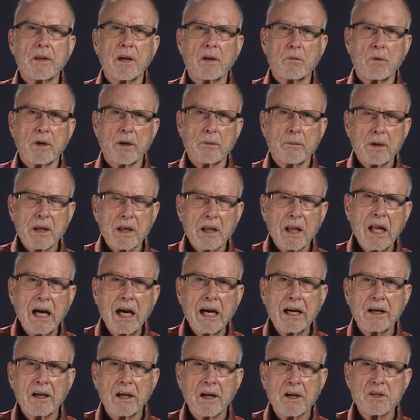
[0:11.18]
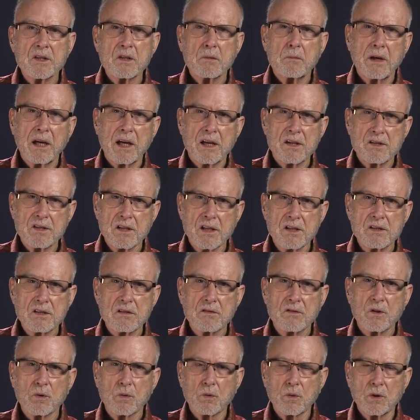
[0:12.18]
that we rely on to make sense
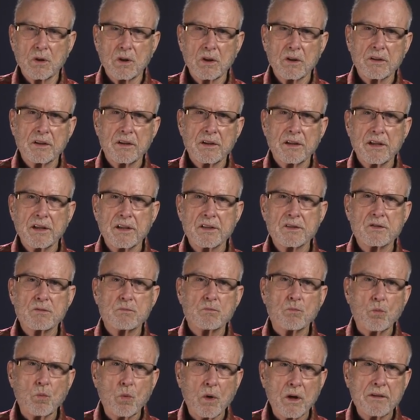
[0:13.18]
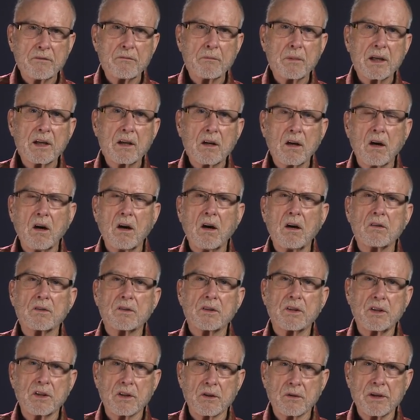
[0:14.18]
of the world is what have been
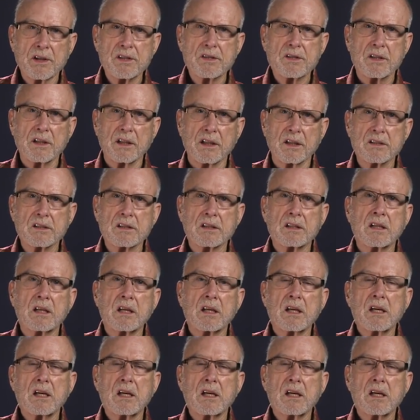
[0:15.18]
called heuristics.